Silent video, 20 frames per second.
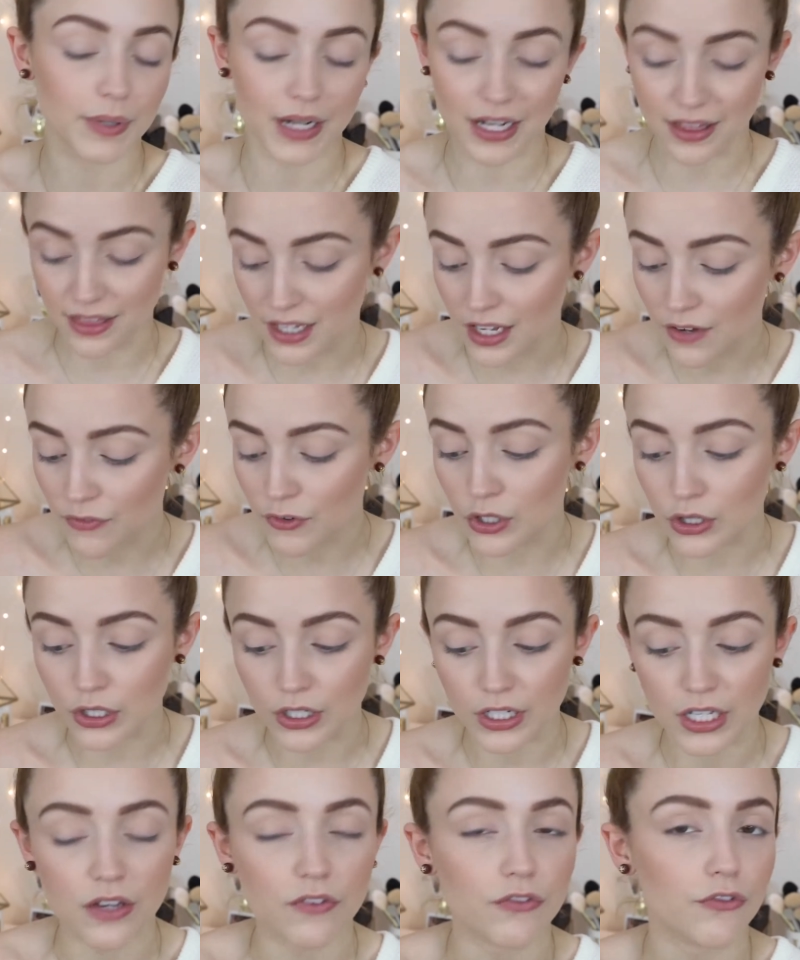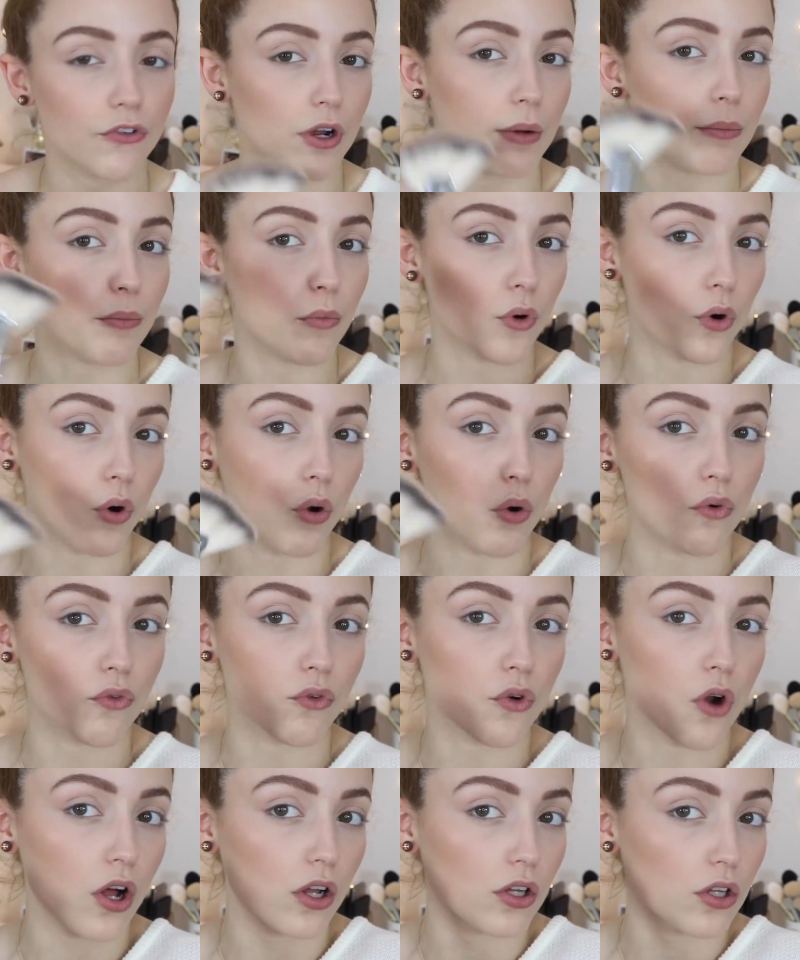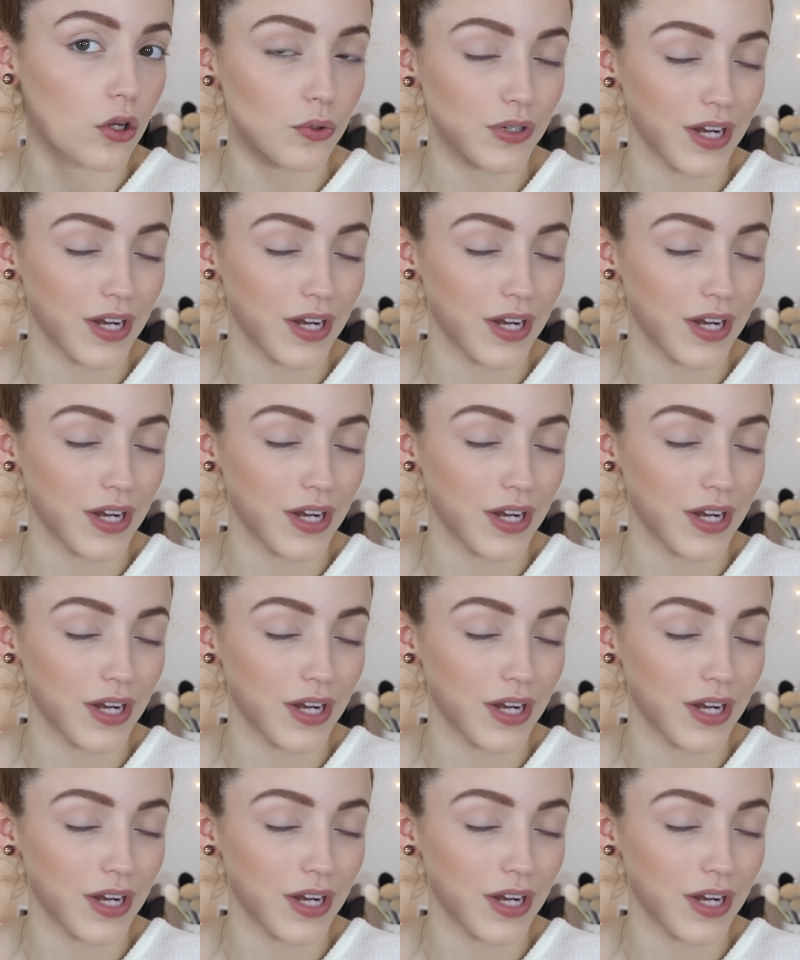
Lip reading: But I think if you're looking for a more overall glow,